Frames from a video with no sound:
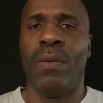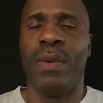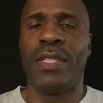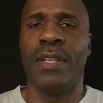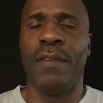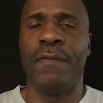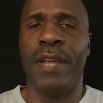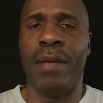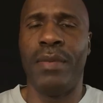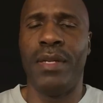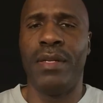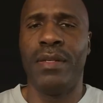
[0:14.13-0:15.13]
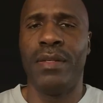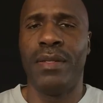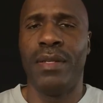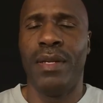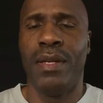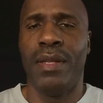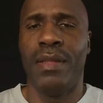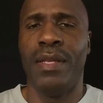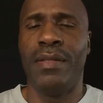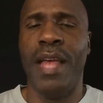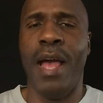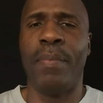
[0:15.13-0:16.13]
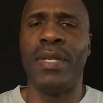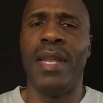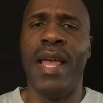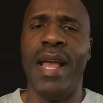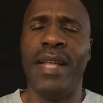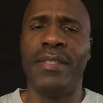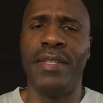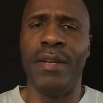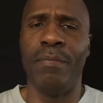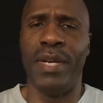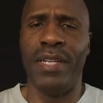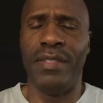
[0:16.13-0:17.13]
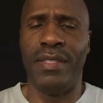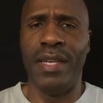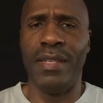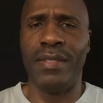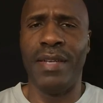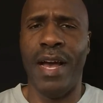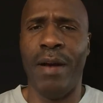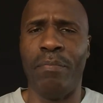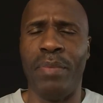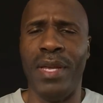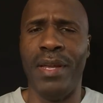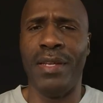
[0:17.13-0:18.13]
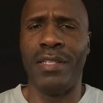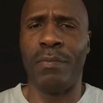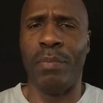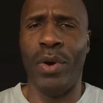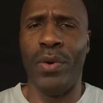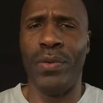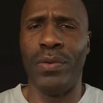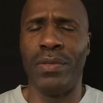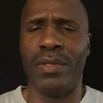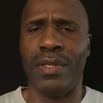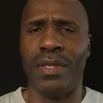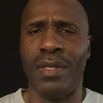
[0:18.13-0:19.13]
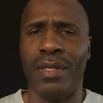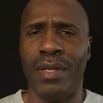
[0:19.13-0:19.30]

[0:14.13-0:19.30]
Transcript: What's up, family? This happened last year, but it's just now being exposed.